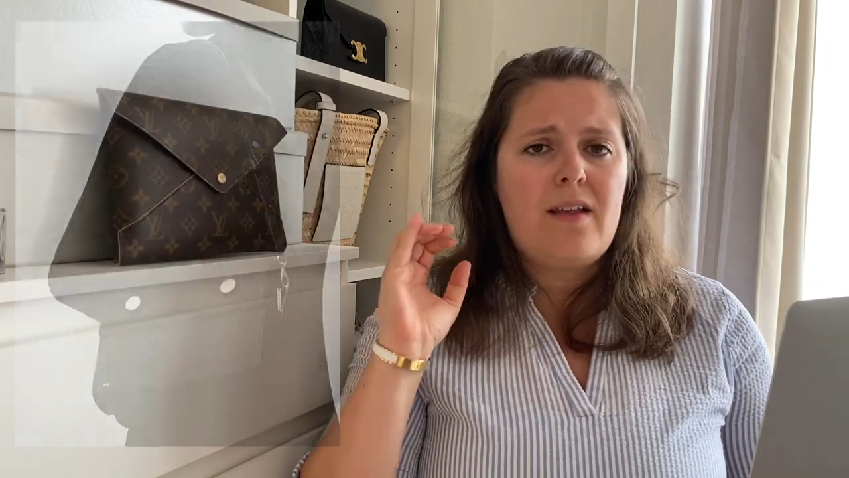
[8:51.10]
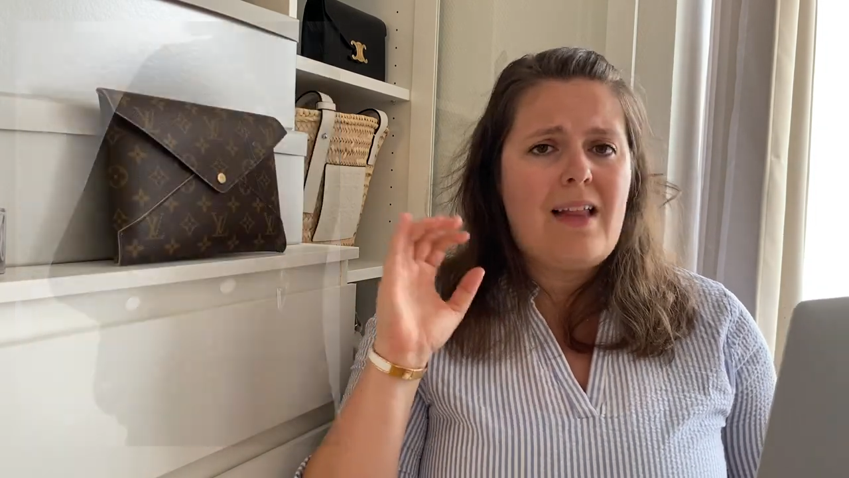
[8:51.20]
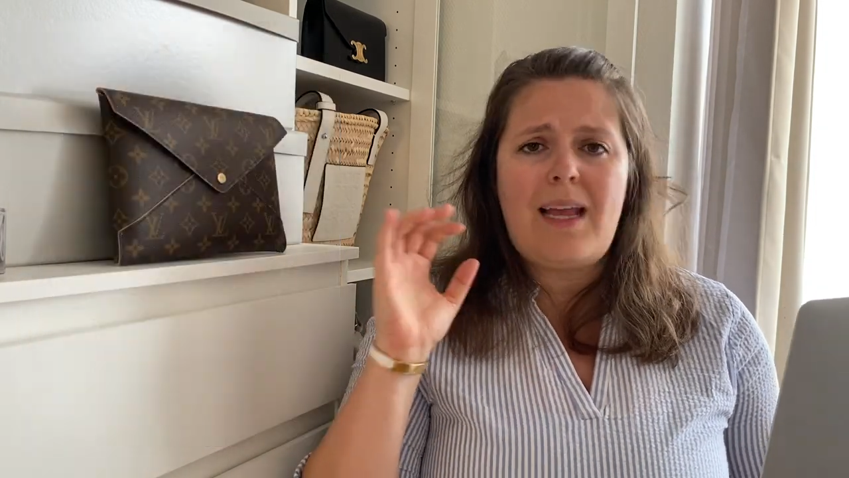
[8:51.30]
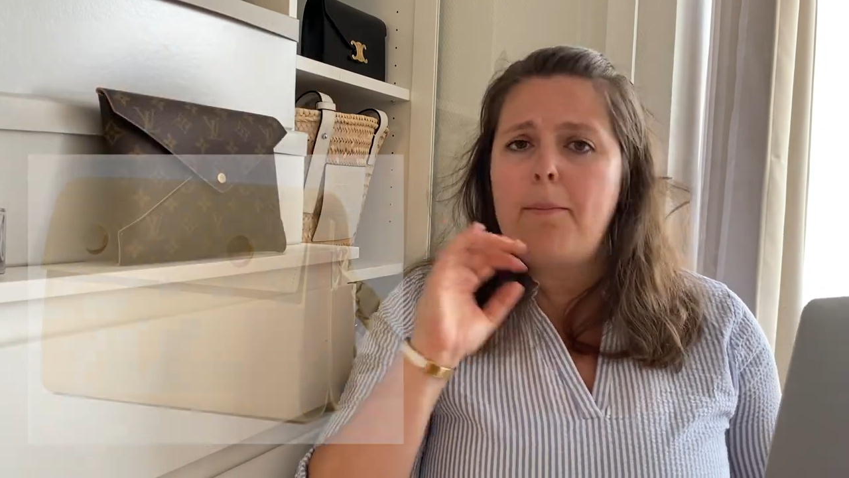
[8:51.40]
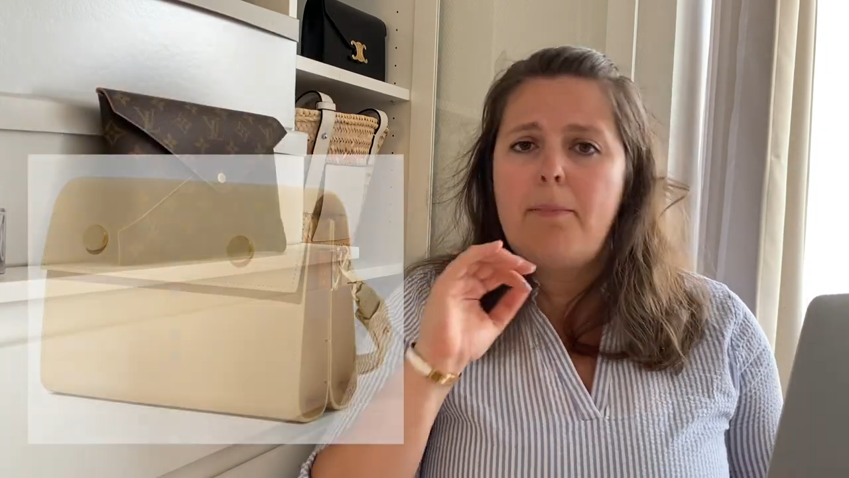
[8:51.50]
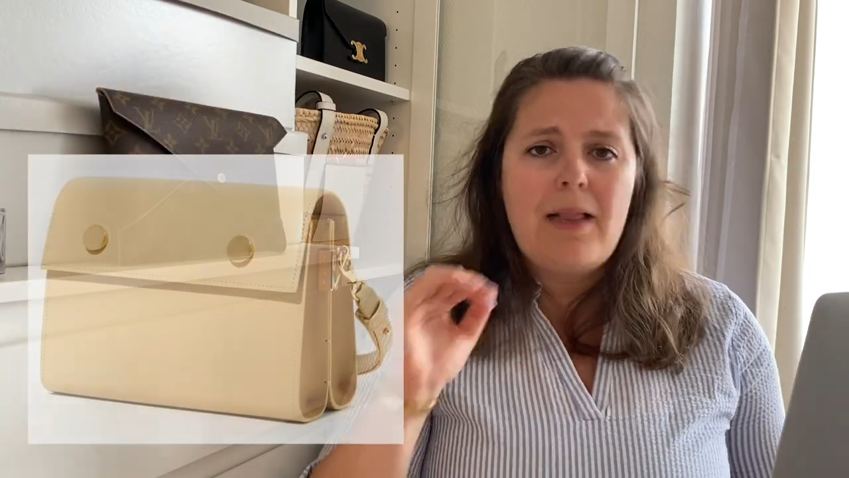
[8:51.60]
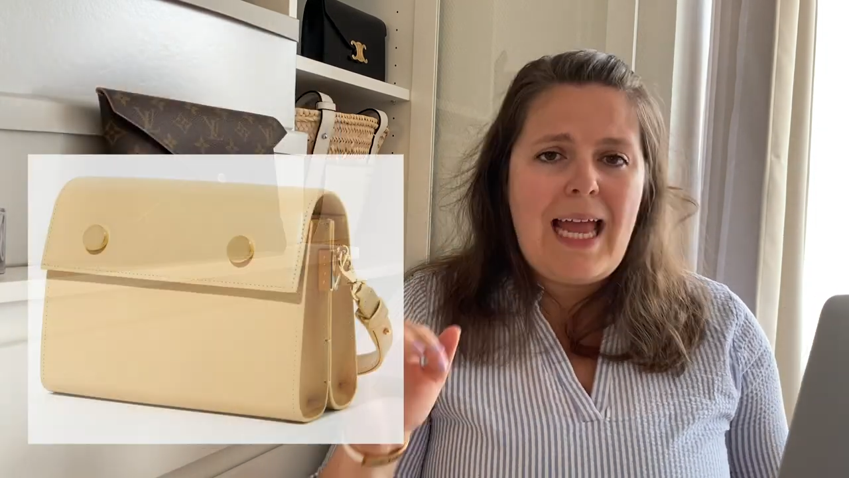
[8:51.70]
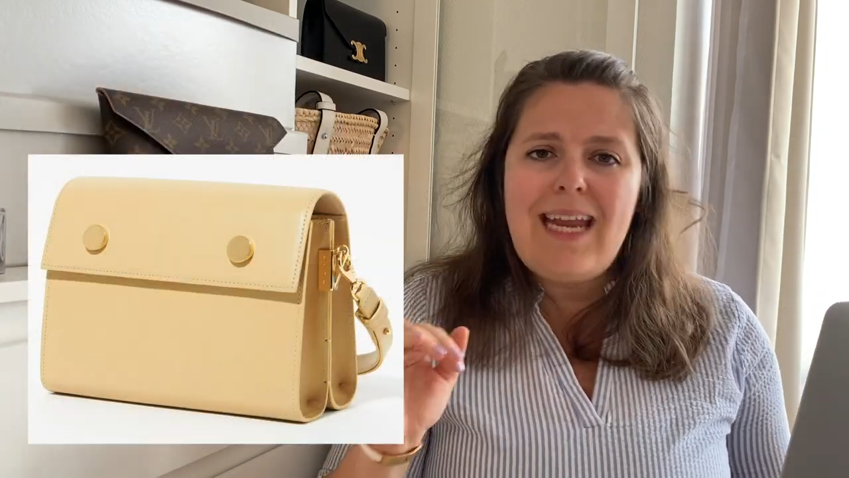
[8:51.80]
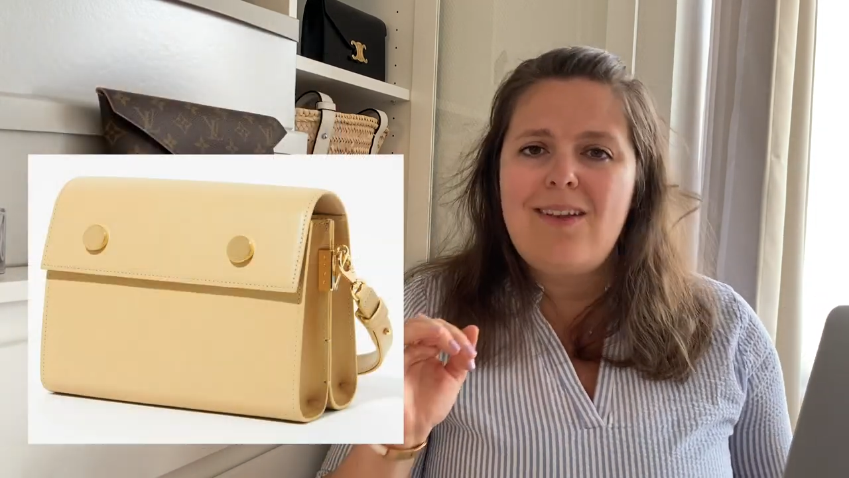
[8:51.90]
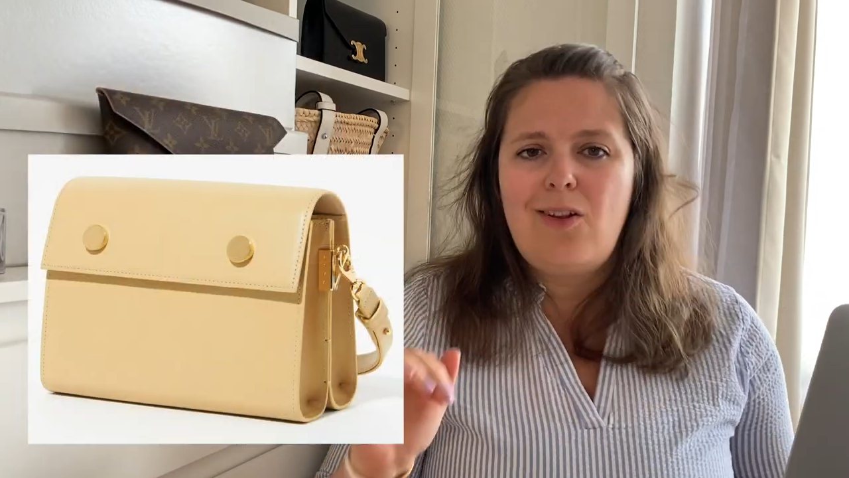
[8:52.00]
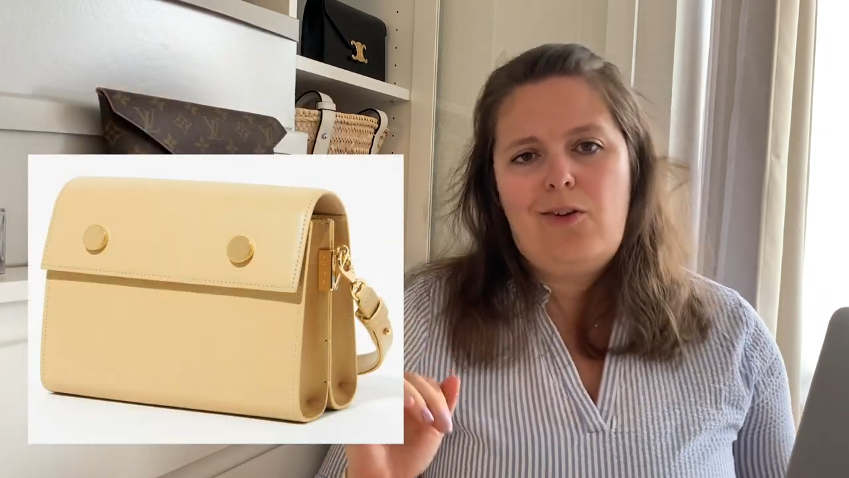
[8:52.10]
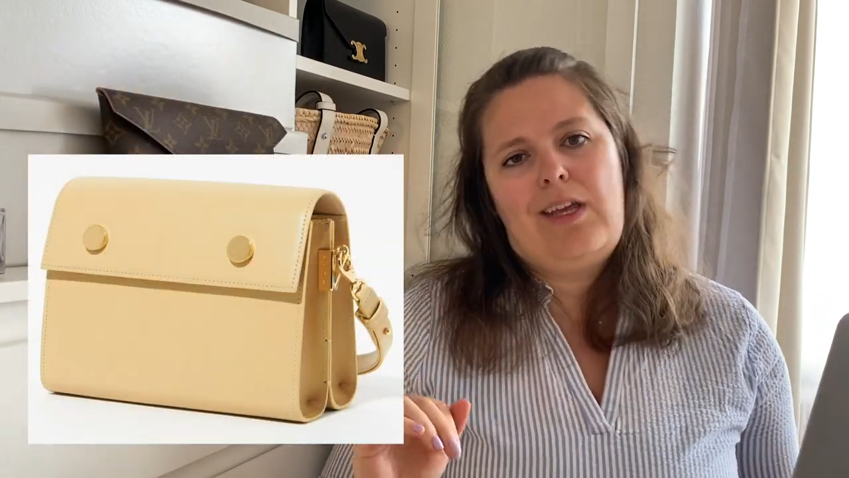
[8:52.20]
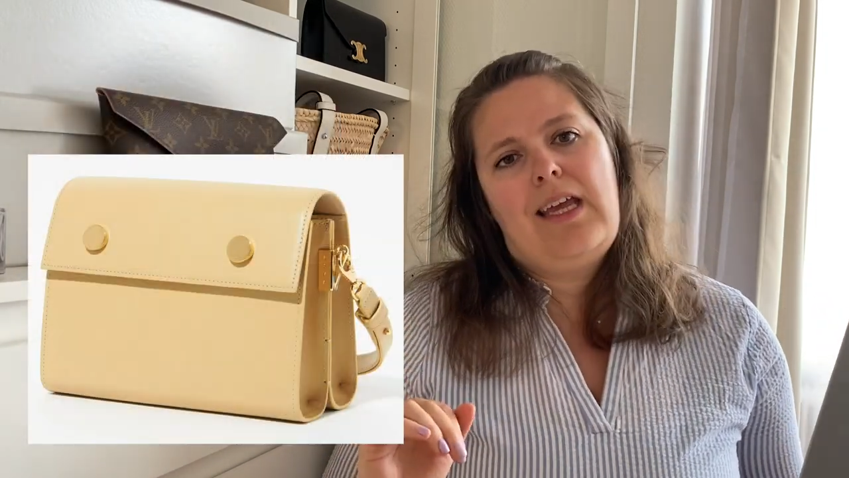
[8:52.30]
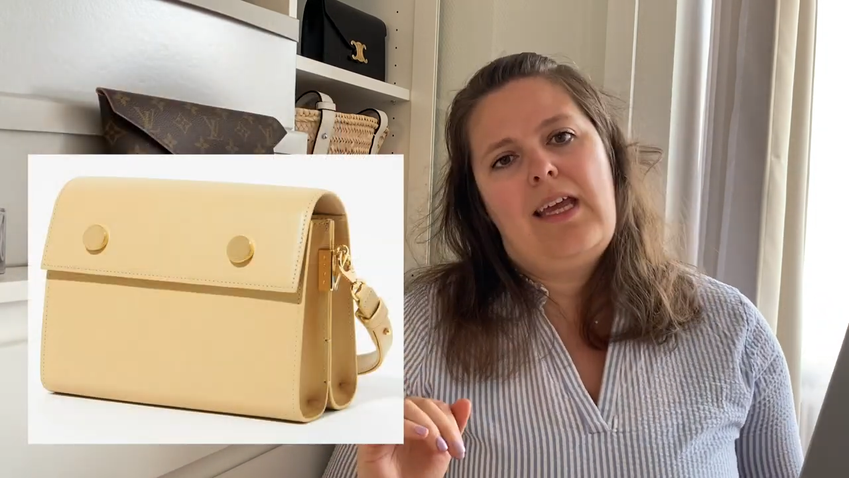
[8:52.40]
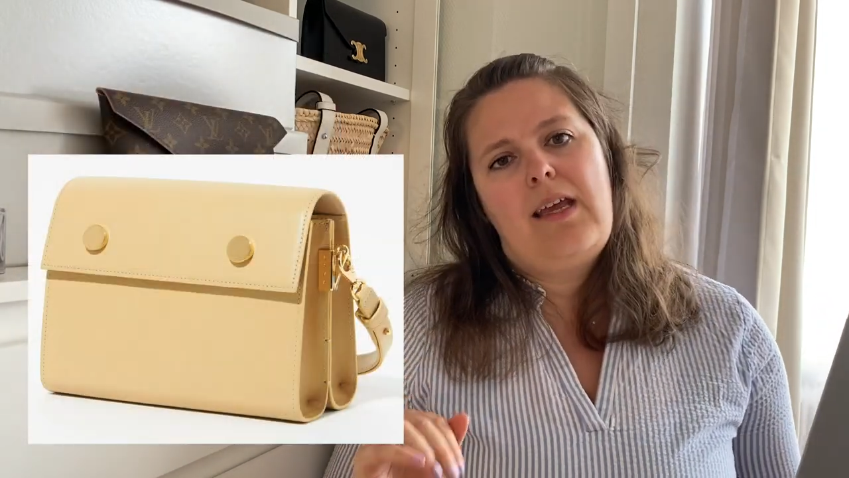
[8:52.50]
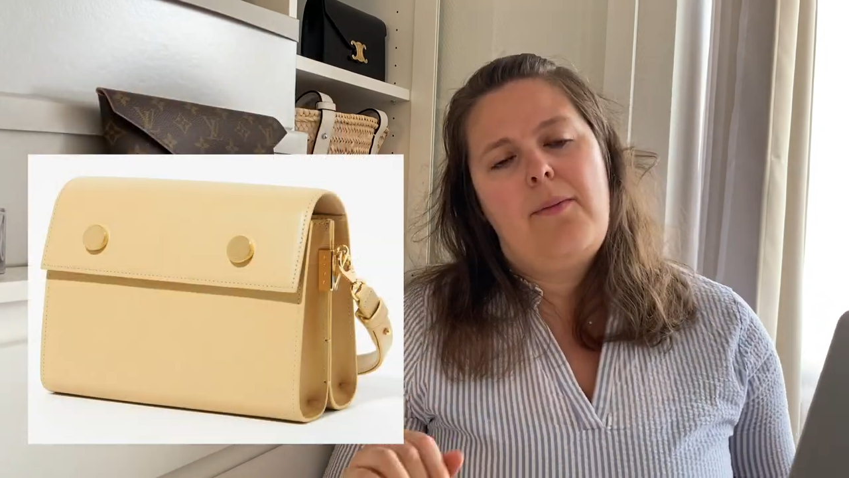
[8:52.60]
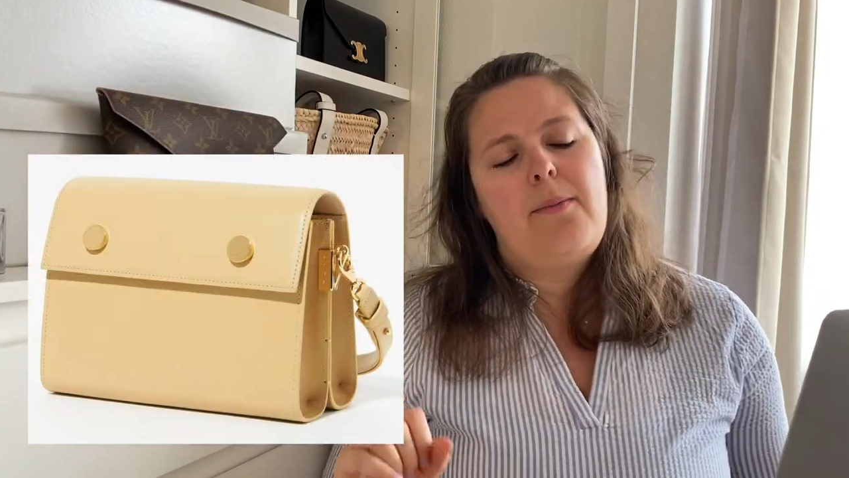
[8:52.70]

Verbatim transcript: like plain looking,